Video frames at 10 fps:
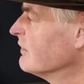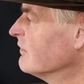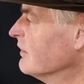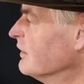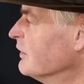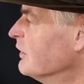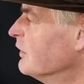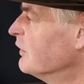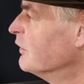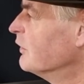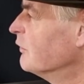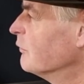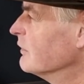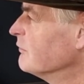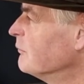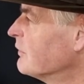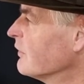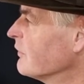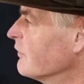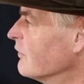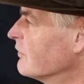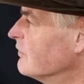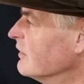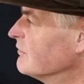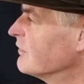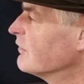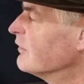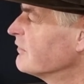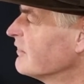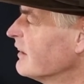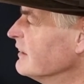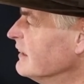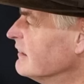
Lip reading: Journey? One of them's got dogs, the other's got a tiny,